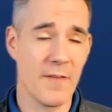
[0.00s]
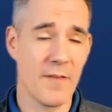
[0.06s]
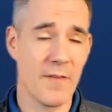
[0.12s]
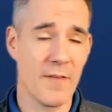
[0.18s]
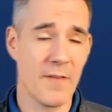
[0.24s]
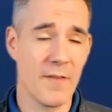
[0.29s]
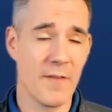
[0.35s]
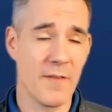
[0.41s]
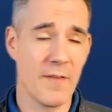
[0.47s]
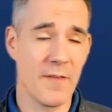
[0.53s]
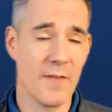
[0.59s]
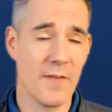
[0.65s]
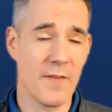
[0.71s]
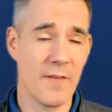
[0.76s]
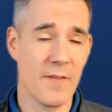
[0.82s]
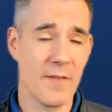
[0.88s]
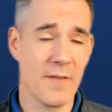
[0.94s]
But for most
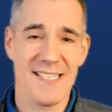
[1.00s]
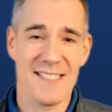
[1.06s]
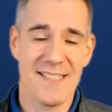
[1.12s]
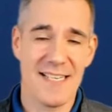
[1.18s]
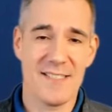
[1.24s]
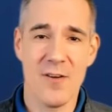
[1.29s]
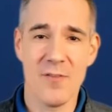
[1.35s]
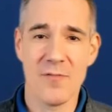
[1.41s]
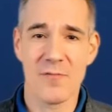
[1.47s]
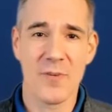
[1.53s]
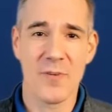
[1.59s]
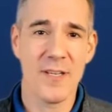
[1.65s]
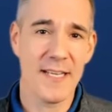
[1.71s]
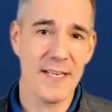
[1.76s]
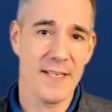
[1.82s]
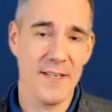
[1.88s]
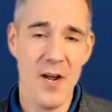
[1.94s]
agencies, they don't
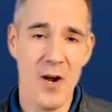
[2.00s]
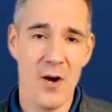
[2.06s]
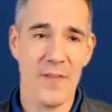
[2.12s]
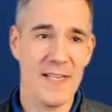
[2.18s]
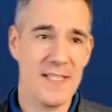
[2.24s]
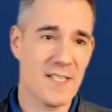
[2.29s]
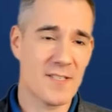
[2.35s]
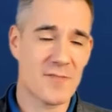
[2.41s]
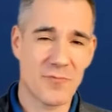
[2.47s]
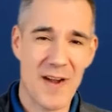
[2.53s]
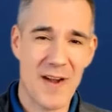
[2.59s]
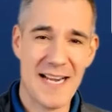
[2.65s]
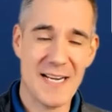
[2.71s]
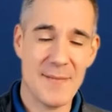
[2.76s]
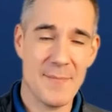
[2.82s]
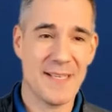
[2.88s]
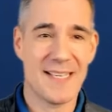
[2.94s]
really know. They just
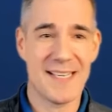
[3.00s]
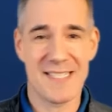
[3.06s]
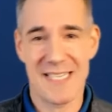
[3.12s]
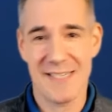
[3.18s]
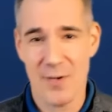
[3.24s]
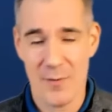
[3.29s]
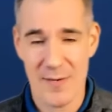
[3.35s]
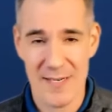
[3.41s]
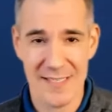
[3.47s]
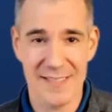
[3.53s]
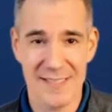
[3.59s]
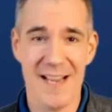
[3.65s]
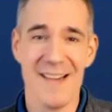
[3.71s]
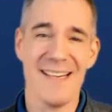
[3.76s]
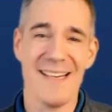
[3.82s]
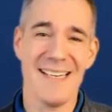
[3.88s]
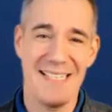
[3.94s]
write it because they've always
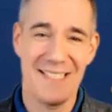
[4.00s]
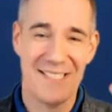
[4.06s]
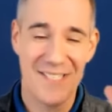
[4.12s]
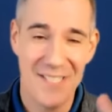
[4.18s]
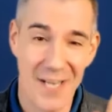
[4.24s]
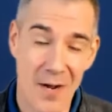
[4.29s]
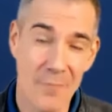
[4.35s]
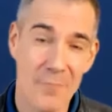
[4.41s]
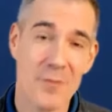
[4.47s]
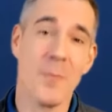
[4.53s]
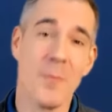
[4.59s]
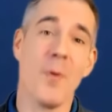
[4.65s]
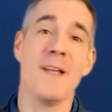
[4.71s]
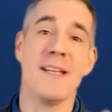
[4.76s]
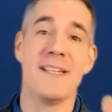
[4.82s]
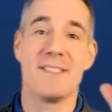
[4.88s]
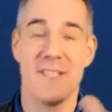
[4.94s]
done it. It's
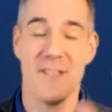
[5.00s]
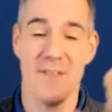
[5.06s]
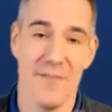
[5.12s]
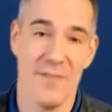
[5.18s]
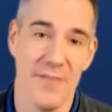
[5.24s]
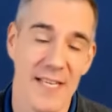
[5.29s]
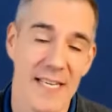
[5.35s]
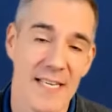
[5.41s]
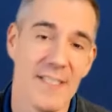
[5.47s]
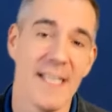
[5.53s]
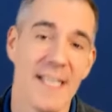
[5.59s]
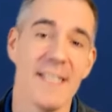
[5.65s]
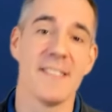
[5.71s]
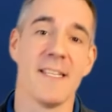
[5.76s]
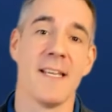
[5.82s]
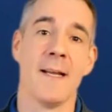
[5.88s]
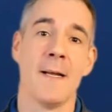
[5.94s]
comfortable, it's
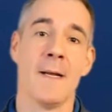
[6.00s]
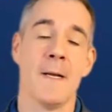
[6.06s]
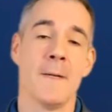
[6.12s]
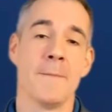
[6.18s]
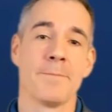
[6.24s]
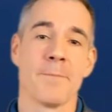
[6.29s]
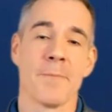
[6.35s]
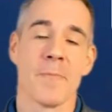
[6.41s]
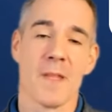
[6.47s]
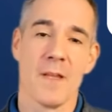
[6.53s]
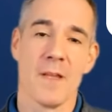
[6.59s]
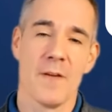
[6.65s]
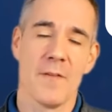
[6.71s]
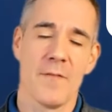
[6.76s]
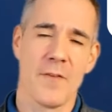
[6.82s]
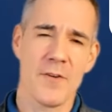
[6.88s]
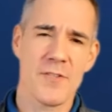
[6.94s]
convenient,
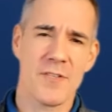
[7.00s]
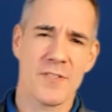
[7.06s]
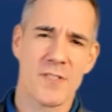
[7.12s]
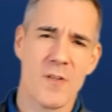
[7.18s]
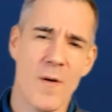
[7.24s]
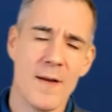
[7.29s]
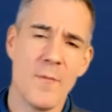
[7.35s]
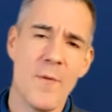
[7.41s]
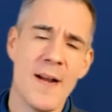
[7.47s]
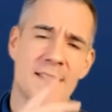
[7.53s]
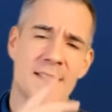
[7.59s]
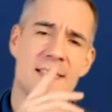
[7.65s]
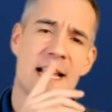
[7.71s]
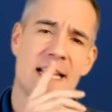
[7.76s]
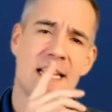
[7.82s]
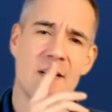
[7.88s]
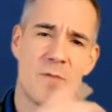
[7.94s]
versus going, wait a
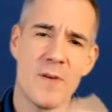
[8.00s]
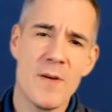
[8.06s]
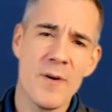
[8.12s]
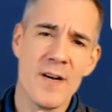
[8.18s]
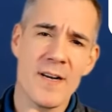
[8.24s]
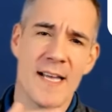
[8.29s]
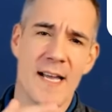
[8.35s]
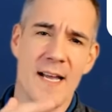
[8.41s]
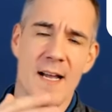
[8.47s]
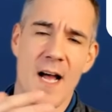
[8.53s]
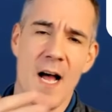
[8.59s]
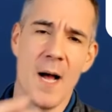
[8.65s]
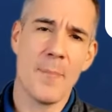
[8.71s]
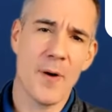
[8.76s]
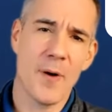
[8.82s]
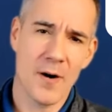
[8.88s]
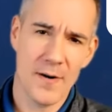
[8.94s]
second, if we were going to
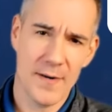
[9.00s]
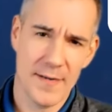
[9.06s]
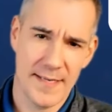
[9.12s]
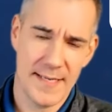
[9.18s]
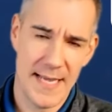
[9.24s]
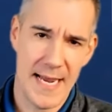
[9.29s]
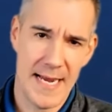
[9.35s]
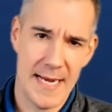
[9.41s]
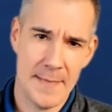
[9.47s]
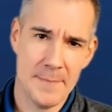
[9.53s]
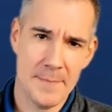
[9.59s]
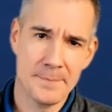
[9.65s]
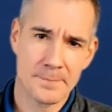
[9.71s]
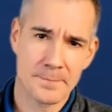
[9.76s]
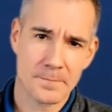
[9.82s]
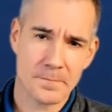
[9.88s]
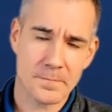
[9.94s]
up our game